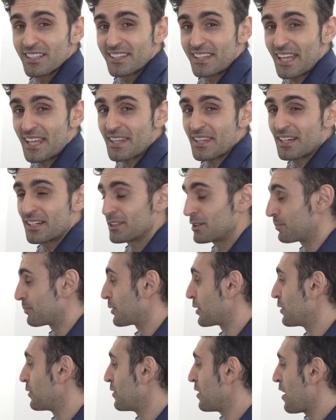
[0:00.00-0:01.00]
than the
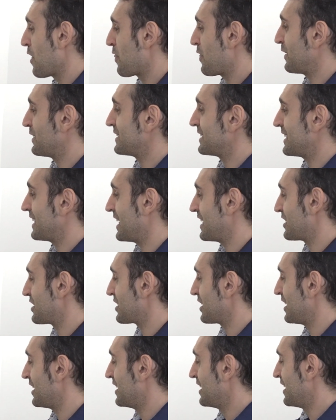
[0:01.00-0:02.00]
Pro thirteen
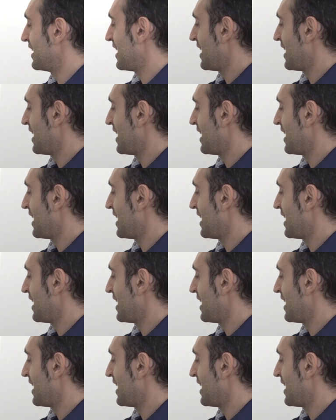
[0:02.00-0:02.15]
incher.